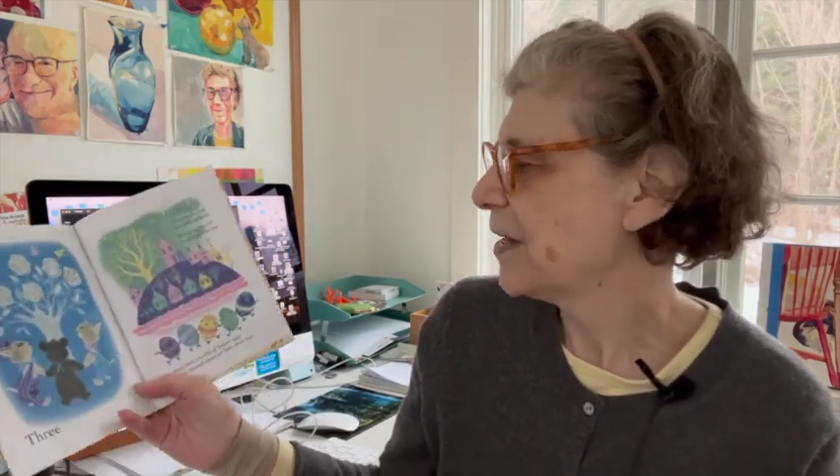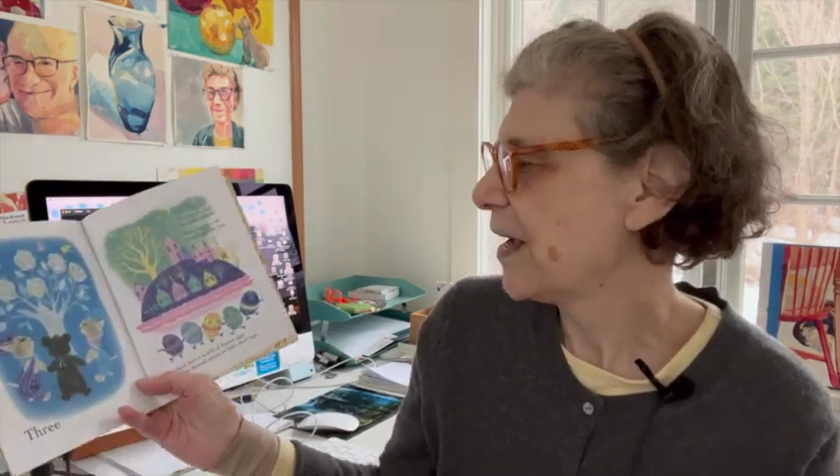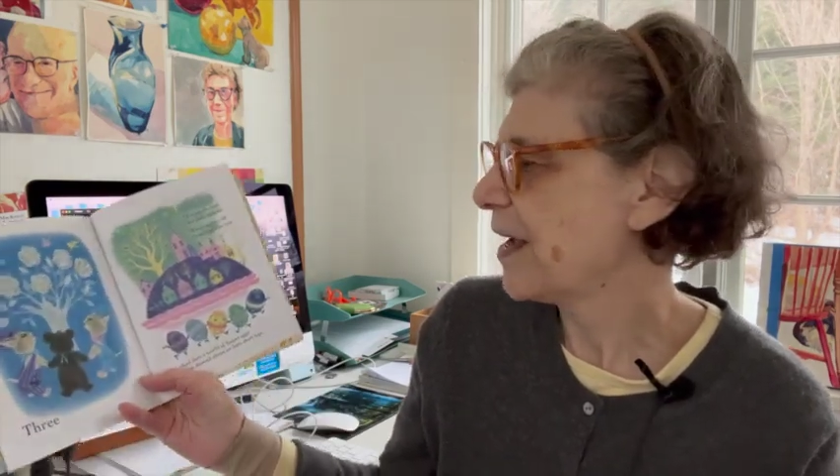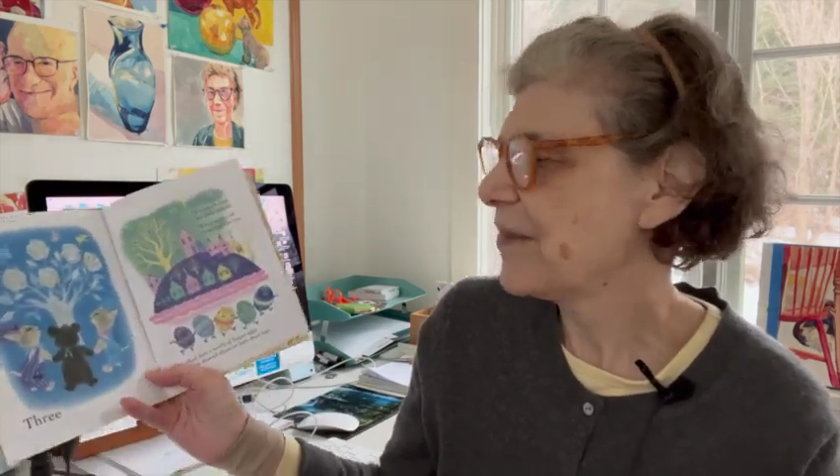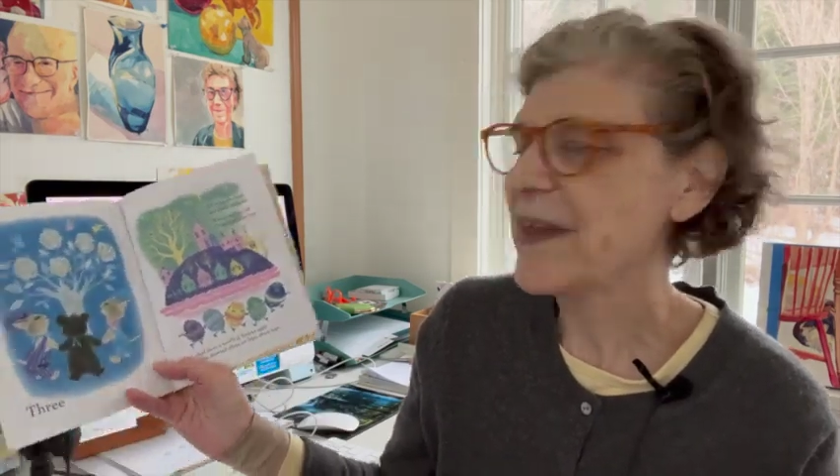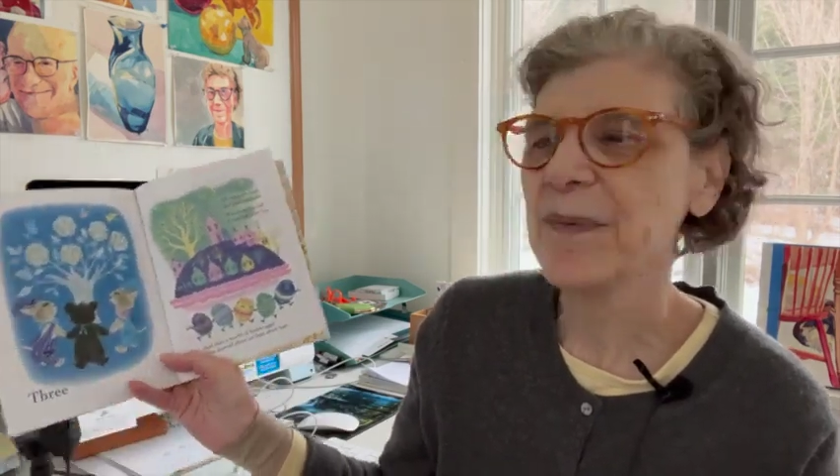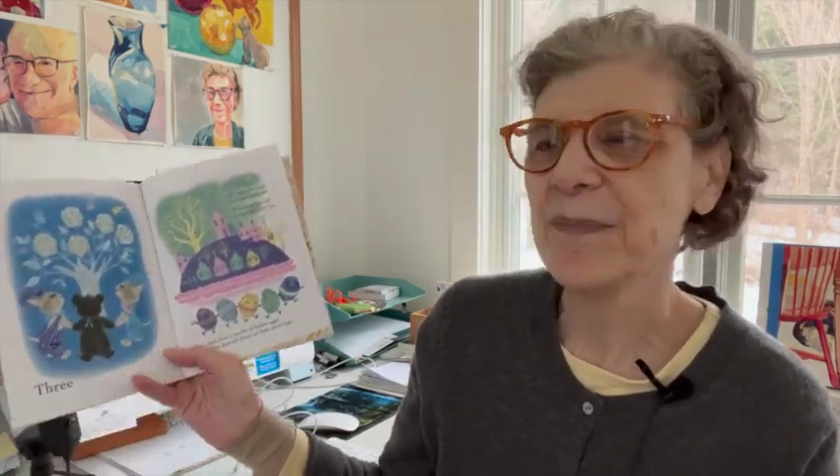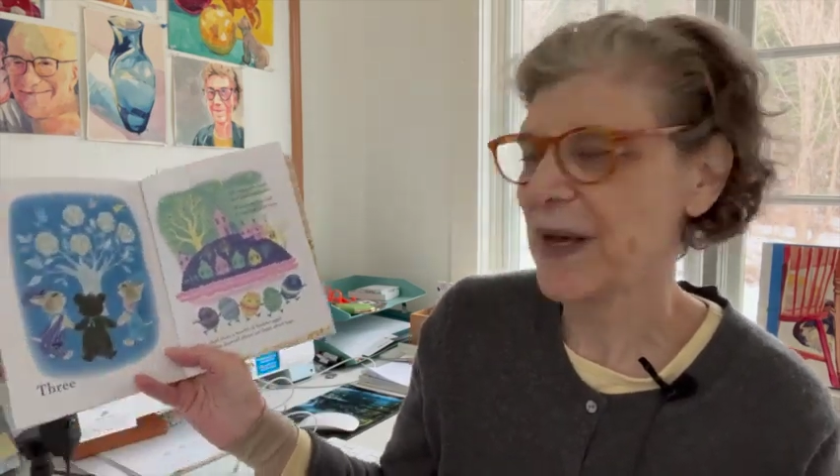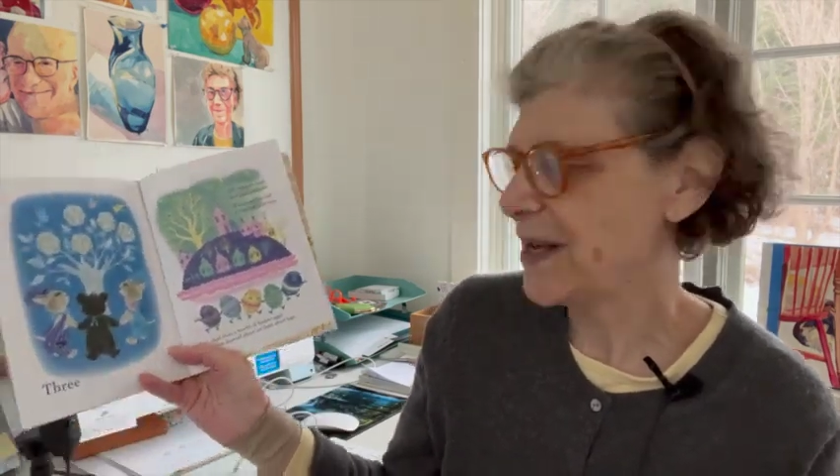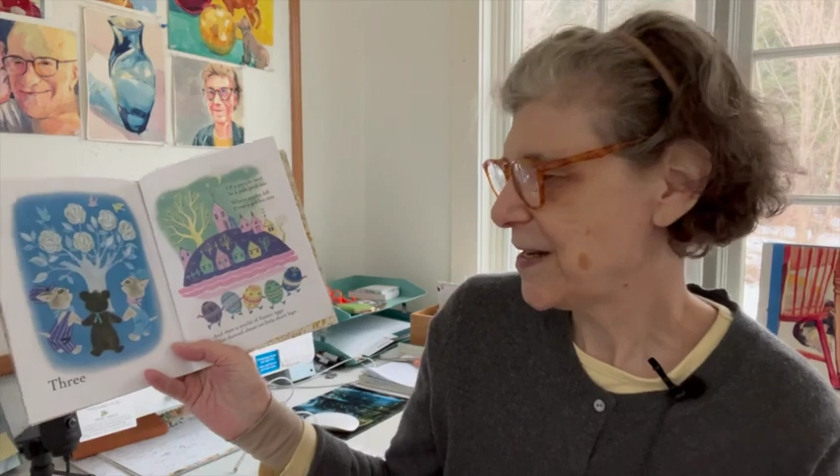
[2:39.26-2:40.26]
And they
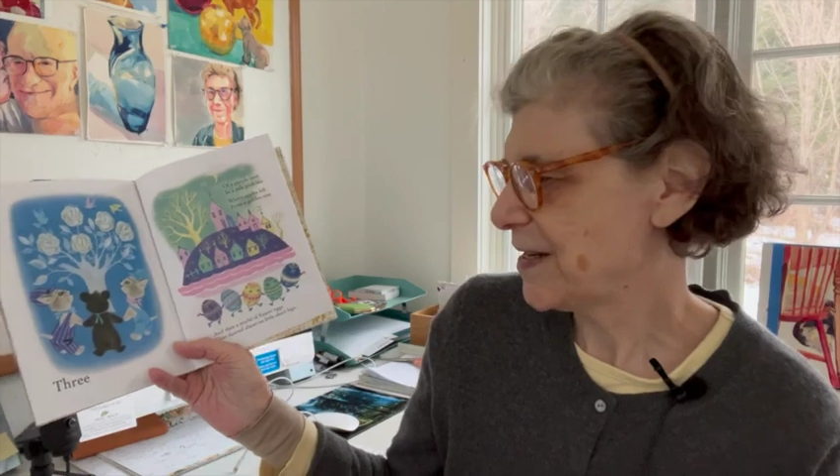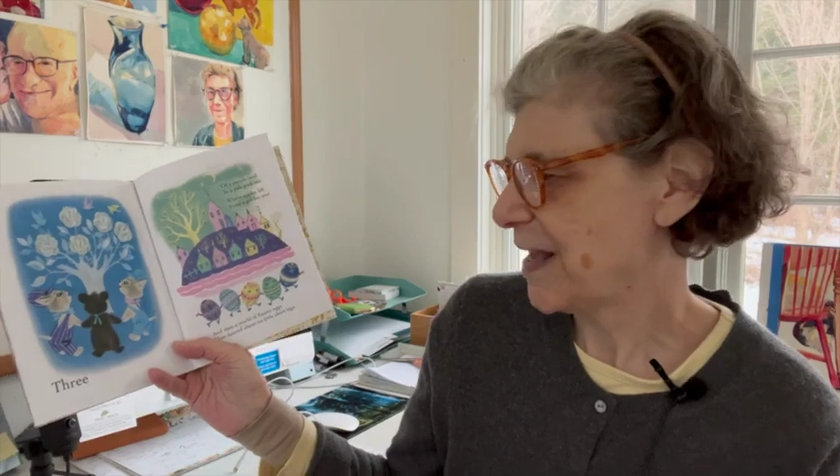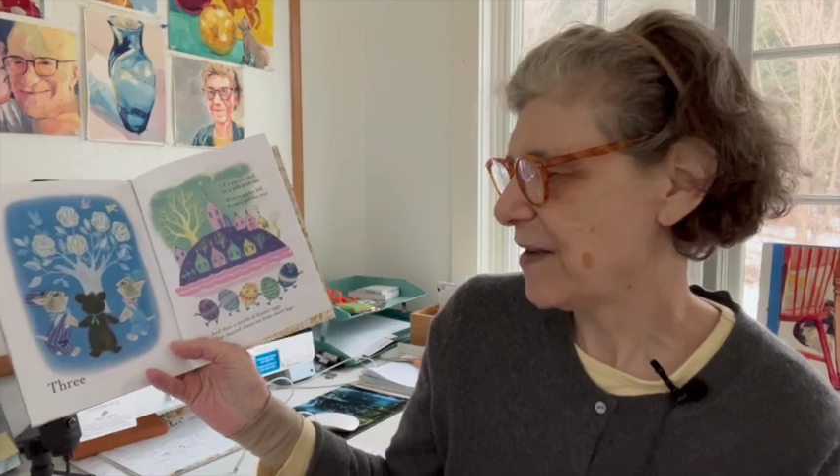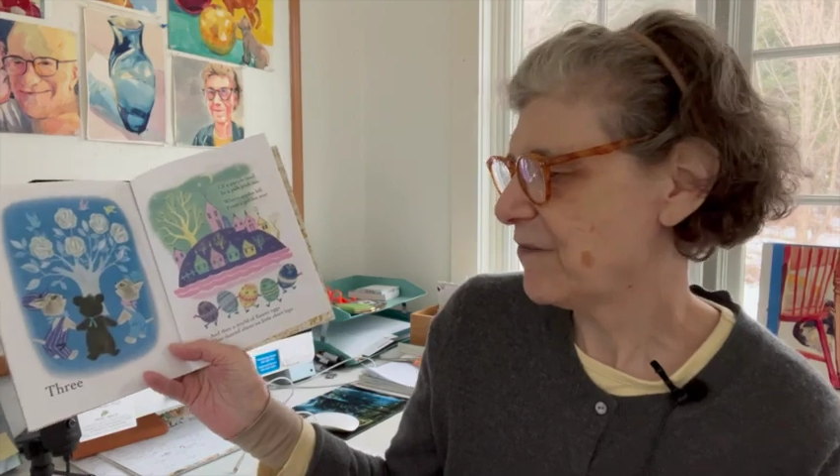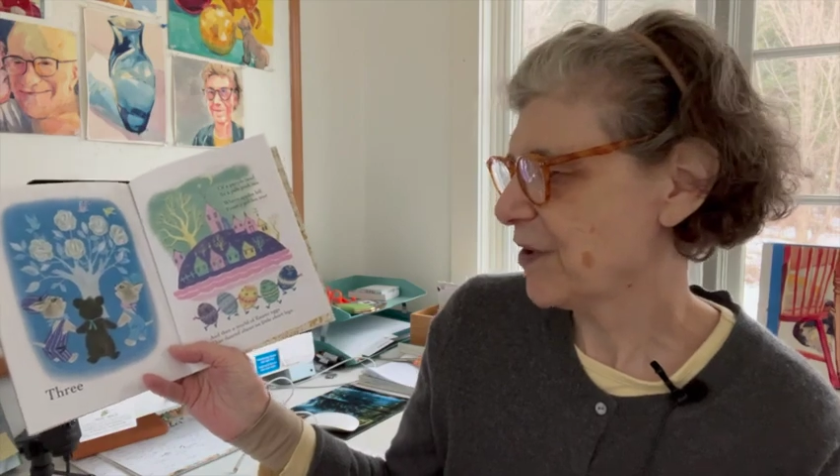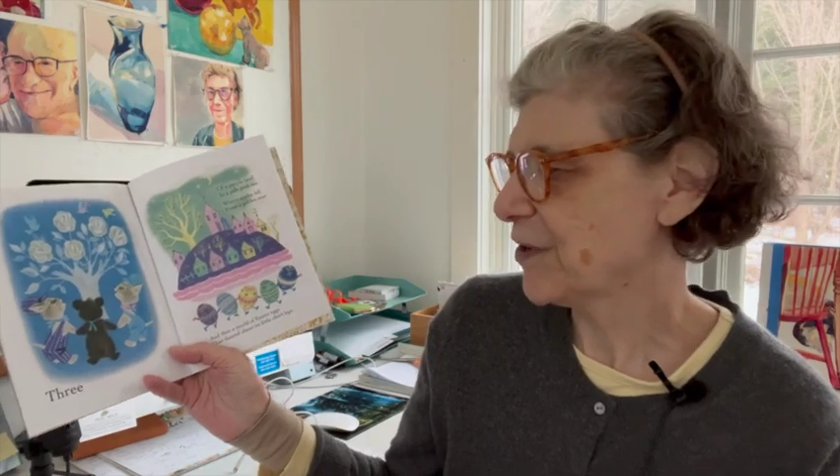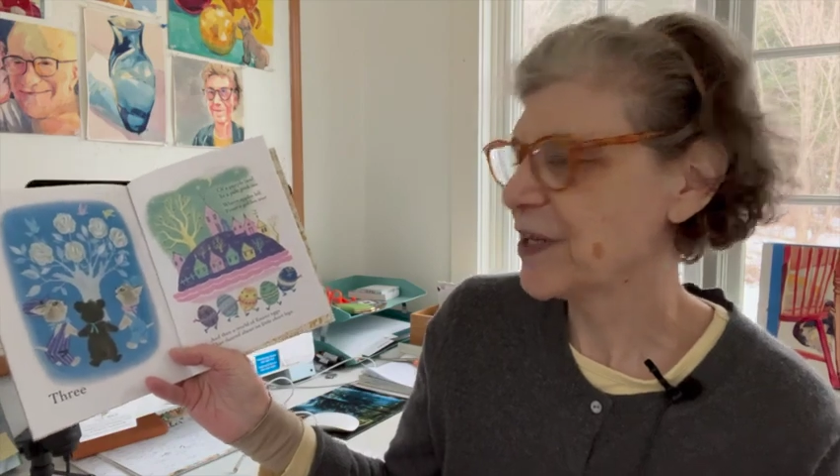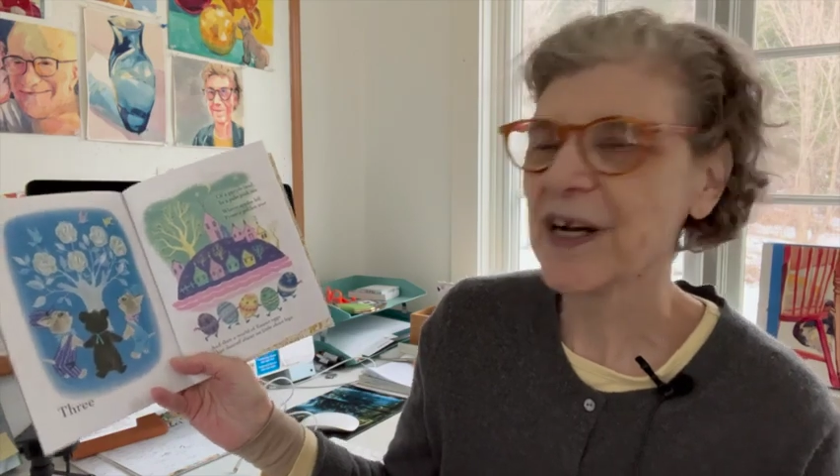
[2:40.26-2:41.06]
made a very